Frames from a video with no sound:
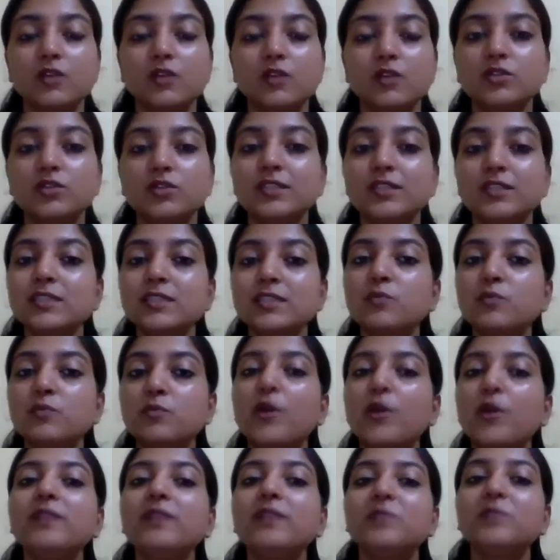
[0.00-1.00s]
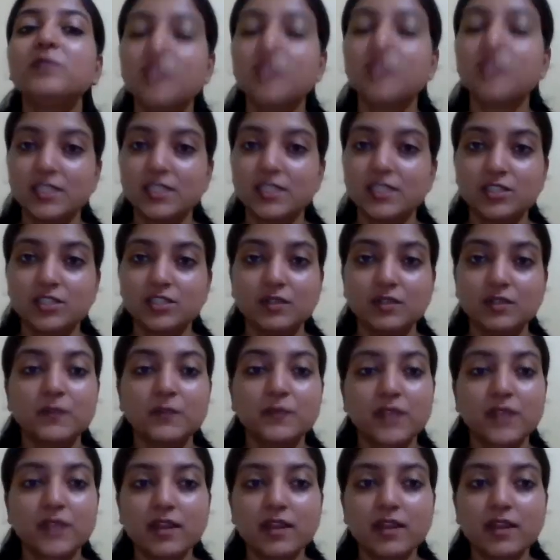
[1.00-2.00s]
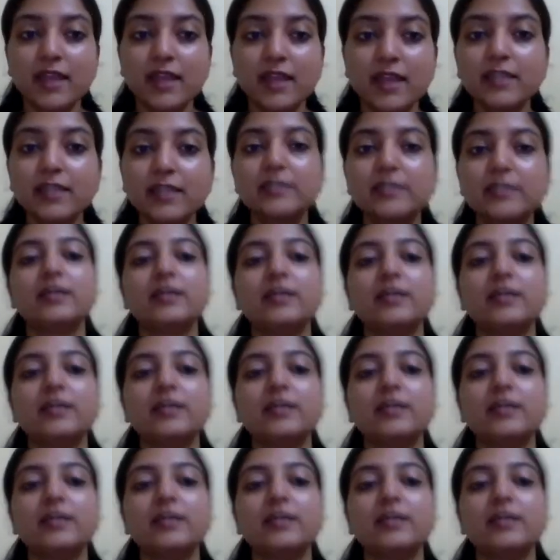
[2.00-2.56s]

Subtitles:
So this is point mutation, right?